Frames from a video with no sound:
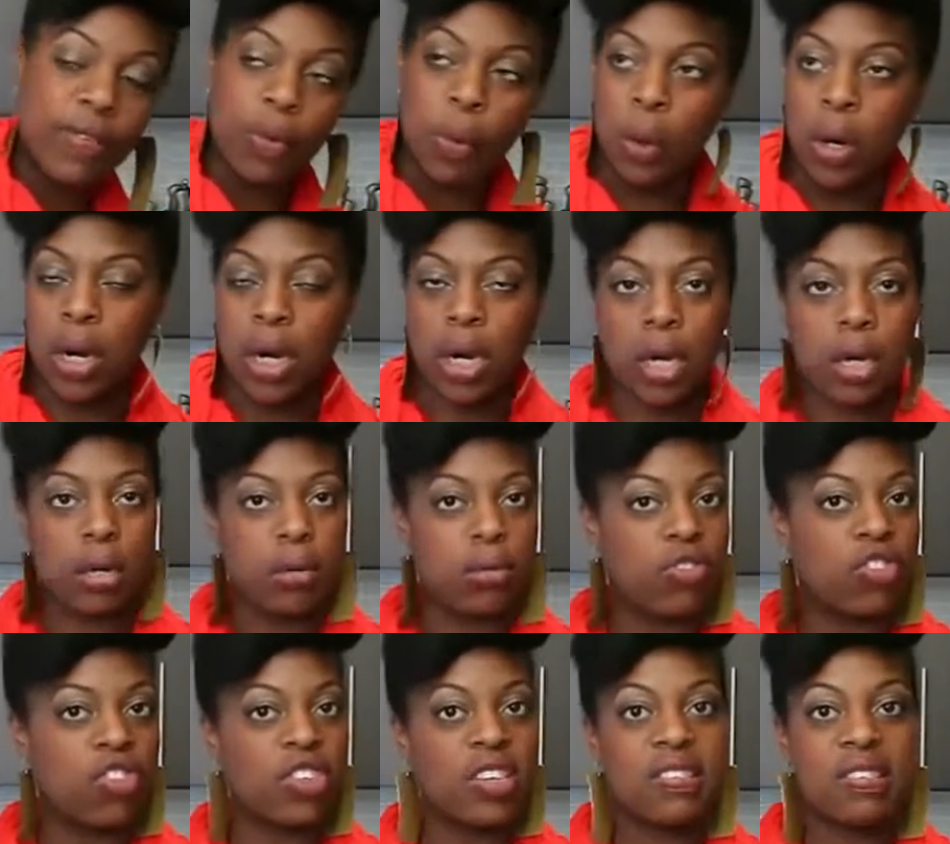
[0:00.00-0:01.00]
for
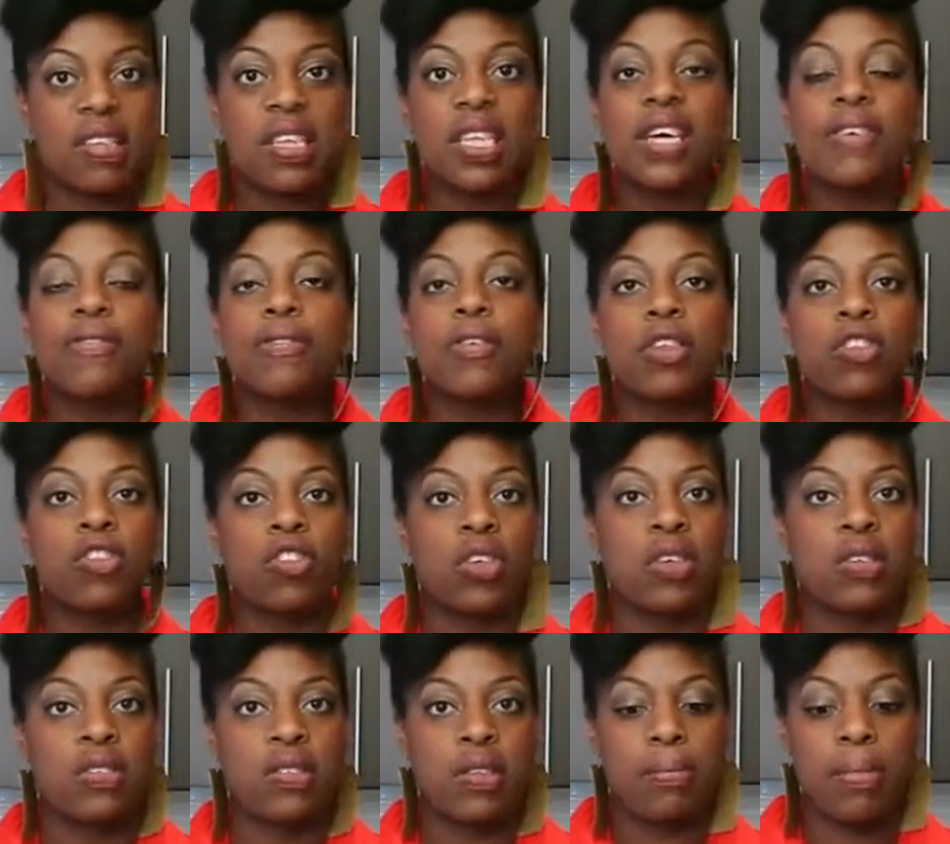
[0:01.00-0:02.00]
just enough for the
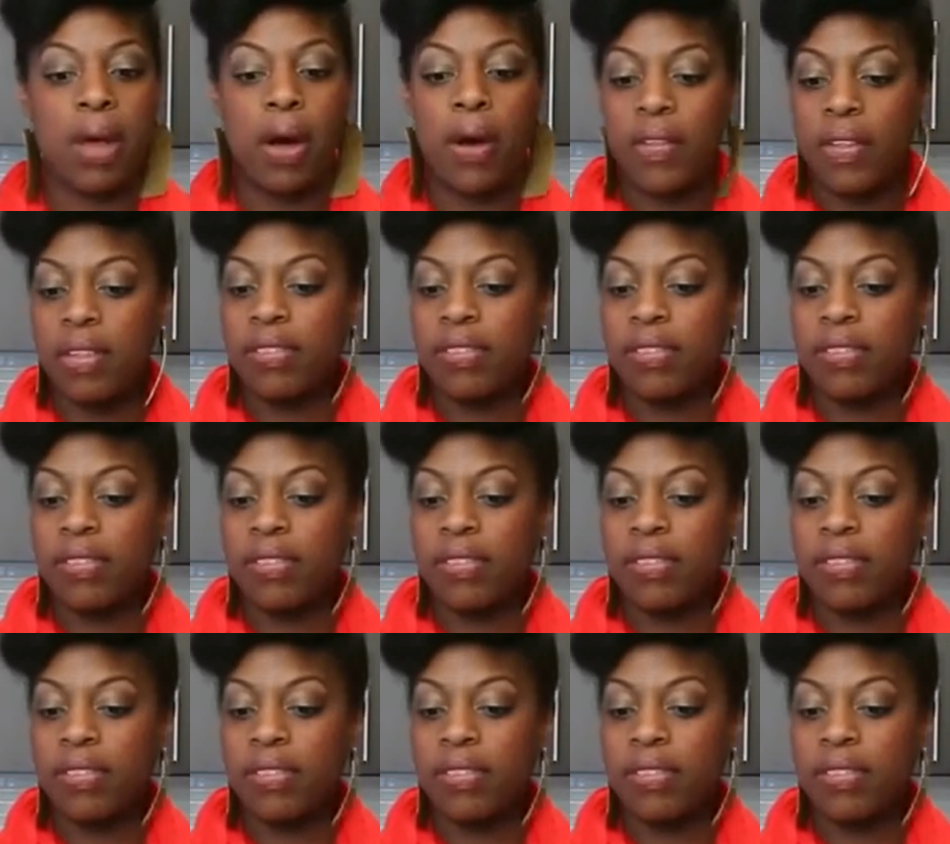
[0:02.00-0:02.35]
cheese to melt and